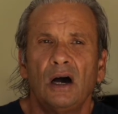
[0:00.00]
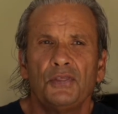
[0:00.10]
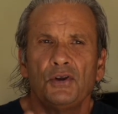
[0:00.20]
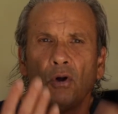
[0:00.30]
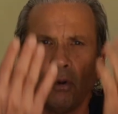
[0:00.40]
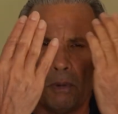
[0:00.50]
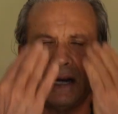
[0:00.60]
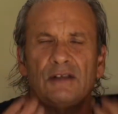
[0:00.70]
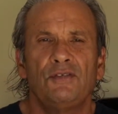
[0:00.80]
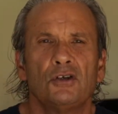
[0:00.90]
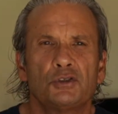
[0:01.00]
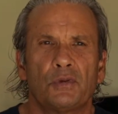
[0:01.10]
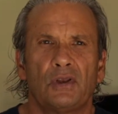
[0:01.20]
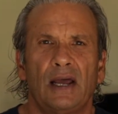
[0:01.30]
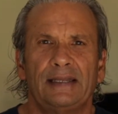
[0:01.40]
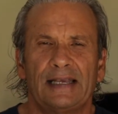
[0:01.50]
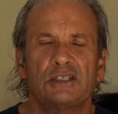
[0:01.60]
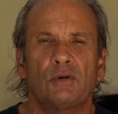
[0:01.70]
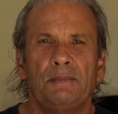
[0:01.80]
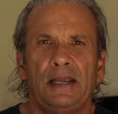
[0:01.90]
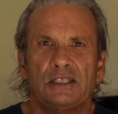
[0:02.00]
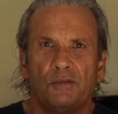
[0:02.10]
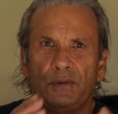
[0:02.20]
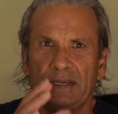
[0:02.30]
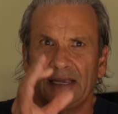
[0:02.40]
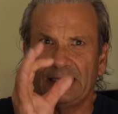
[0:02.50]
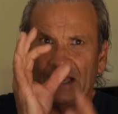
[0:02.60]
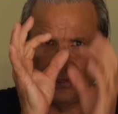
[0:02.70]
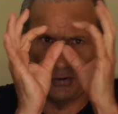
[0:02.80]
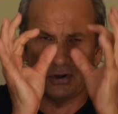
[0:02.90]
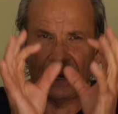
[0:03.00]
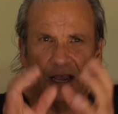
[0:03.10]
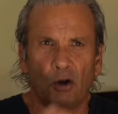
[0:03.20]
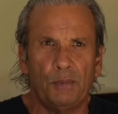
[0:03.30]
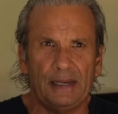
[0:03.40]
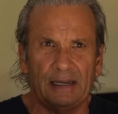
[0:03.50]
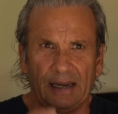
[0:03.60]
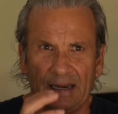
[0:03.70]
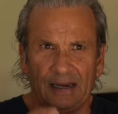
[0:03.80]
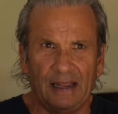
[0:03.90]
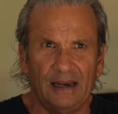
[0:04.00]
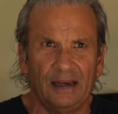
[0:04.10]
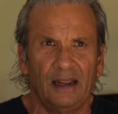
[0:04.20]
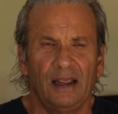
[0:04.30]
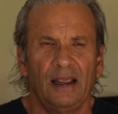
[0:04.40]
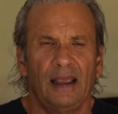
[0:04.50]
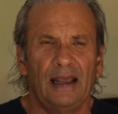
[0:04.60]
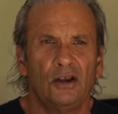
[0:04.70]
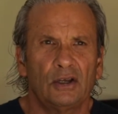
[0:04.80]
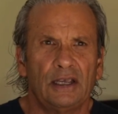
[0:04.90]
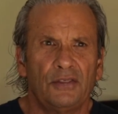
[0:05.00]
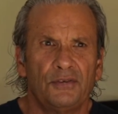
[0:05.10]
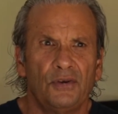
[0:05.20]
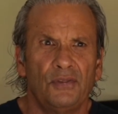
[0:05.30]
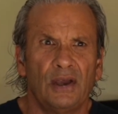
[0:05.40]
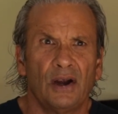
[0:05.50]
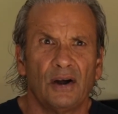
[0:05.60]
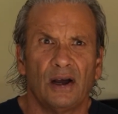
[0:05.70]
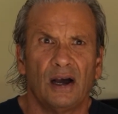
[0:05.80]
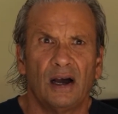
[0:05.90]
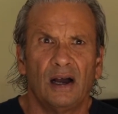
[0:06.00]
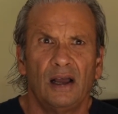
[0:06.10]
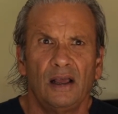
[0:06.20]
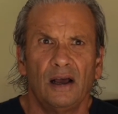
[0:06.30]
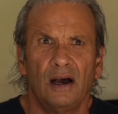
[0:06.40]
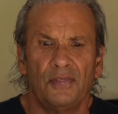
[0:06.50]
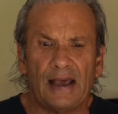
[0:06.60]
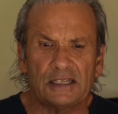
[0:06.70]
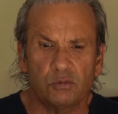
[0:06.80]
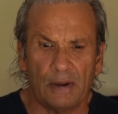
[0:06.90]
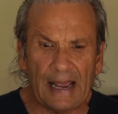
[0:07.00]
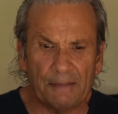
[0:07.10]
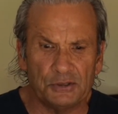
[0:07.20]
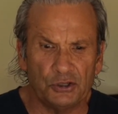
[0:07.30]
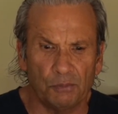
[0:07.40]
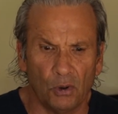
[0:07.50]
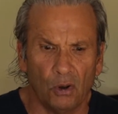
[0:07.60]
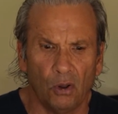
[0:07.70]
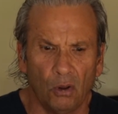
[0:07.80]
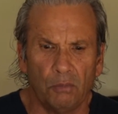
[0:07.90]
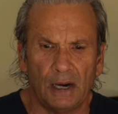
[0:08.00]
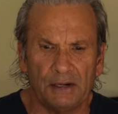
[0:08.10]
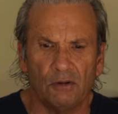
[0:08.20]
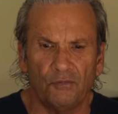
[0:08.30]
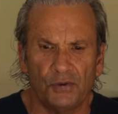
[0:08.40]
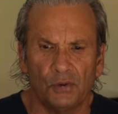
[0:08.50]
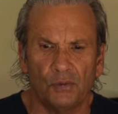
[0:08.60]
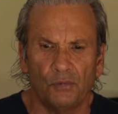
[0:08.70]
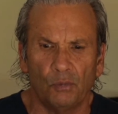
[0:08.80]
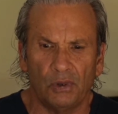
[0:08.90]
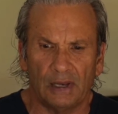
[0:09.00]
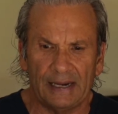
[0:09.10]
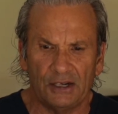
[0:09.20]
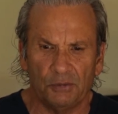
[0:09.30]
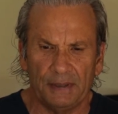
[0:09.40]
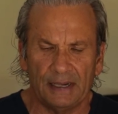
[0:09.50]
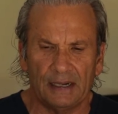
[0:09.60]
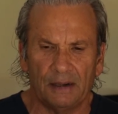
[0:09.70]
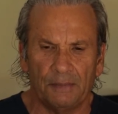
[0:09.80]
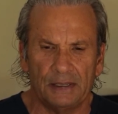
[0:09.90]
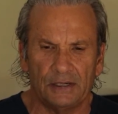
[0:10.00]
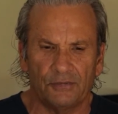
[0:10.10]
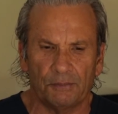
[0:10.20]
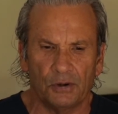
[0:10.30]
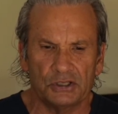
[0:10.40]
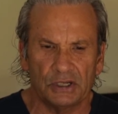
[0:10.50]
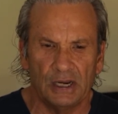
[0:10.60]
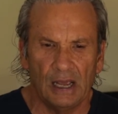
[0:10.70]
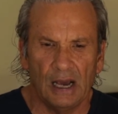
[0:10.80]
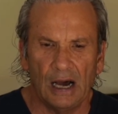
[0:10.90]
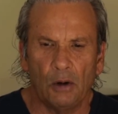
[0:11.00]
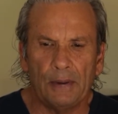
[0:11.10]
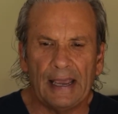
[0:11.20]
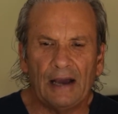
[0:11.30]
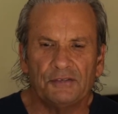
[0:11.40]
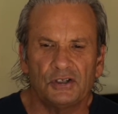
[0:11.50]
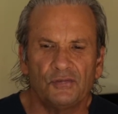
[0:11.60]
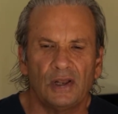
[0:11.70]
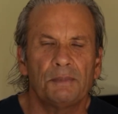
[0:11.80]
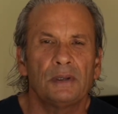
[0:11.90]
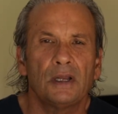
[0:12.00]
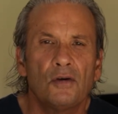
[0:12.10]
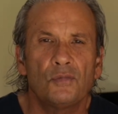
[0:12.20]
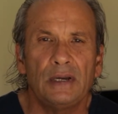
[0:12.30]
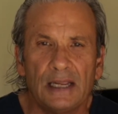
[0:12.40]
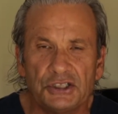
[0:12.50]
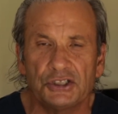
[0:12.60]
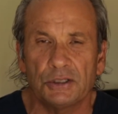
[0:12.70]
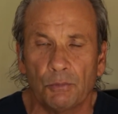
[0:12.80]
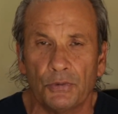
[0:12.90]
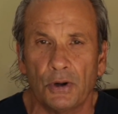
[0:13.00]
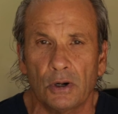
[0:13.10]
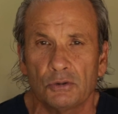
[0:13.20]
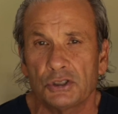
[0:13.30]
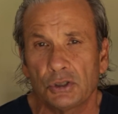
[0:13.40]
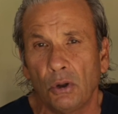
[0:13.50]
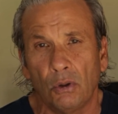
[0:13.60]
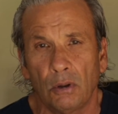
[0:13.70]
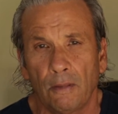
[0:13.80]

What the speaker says: your whole body fills with light. That's what he means. If we can get that third eye opening and looking through there, that's what happens. Your whole body will fill with light and you'll become a different person. We have to develop a love relationship with our own soul.